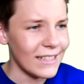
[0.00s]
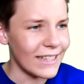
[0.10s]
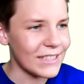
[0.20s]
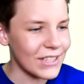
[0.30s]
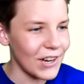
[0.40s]

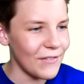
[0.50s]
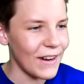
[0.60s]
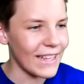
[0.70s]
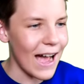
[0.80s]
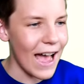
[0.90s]
let's just go
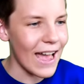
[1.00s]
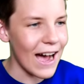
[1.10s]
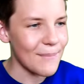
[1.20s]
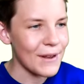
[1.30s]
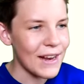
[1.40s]
really high
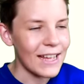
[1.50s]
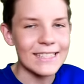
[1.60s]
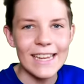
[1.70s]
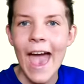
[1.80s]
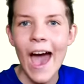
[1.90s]
up
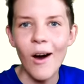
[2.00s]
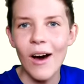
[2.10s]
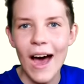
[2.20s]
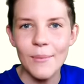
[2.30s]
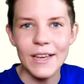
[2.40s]
and see
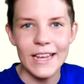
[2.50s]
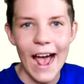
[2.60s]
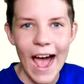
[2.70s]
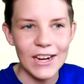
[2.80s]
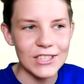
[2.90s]
how high we can
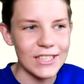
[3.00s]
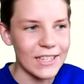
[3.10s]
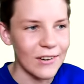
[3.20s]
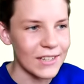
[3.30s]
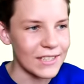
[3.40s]
actually
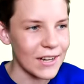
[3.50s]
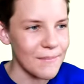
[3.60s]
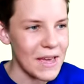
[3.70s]
go on Adopt